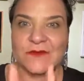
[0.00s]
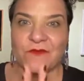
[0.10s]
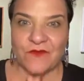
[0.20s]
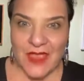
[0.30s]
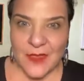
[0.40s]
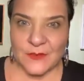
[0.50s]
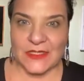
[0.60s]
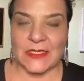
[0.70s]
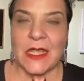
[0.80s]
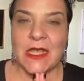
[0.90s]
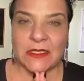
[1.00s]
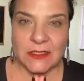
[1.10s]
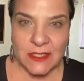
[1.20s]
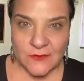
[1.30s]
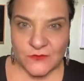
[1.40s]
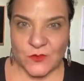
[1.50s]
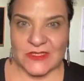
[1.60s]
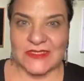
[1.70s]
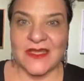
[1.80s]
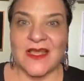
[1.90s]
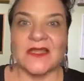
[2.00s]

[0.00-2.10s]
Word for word: family, loved ones.